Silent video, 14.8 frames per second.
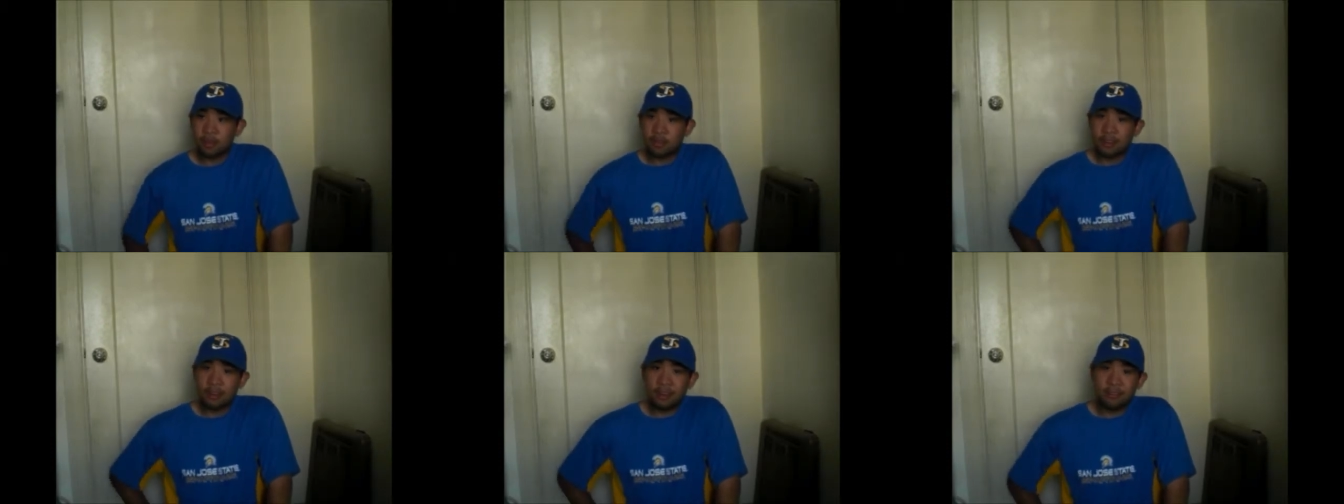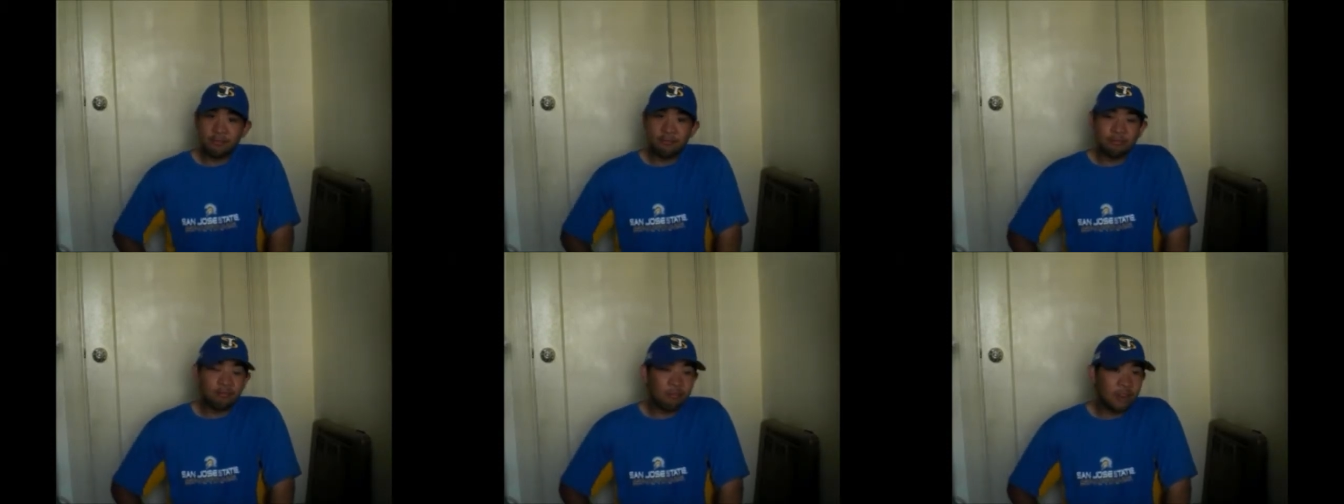a lot of
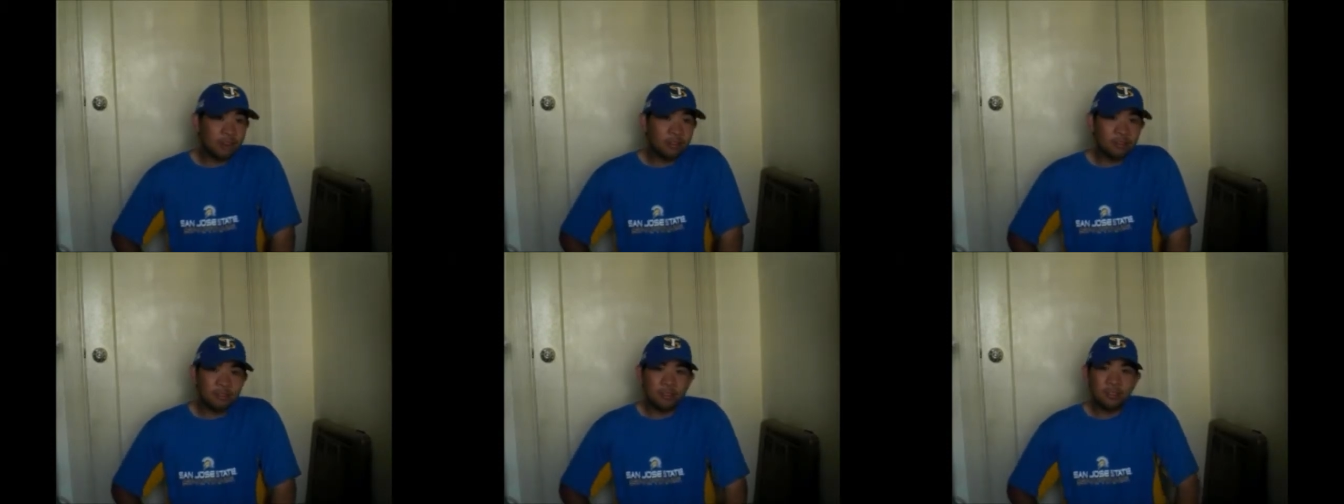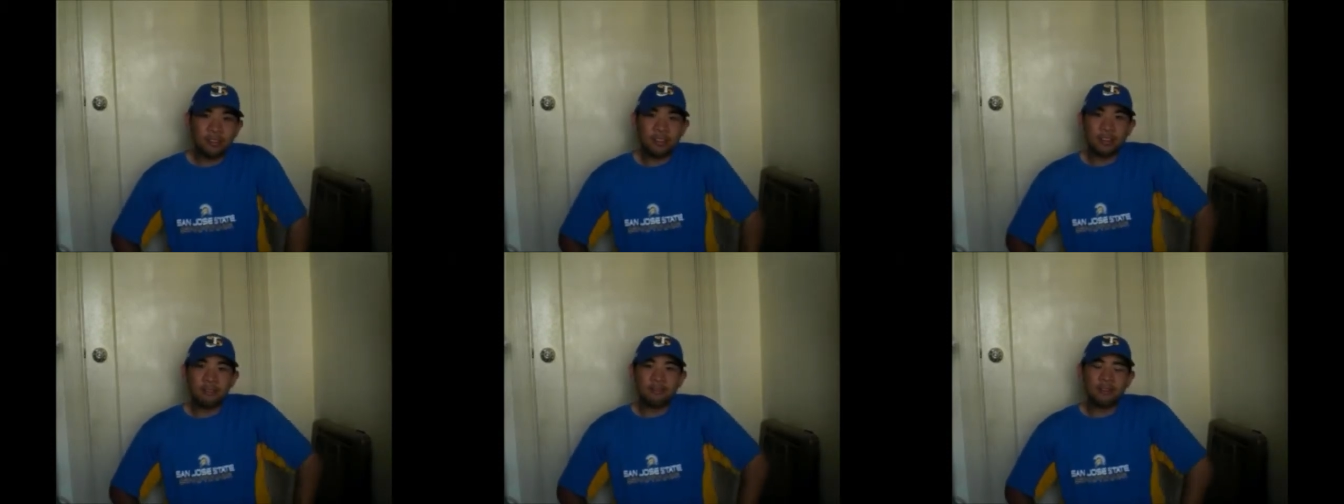weird,
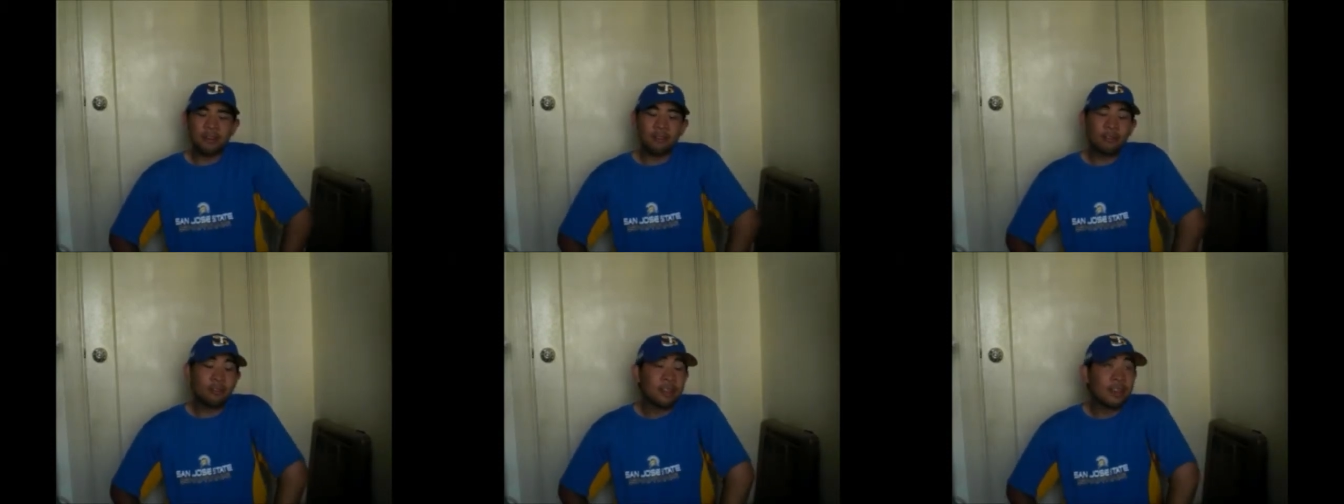you know,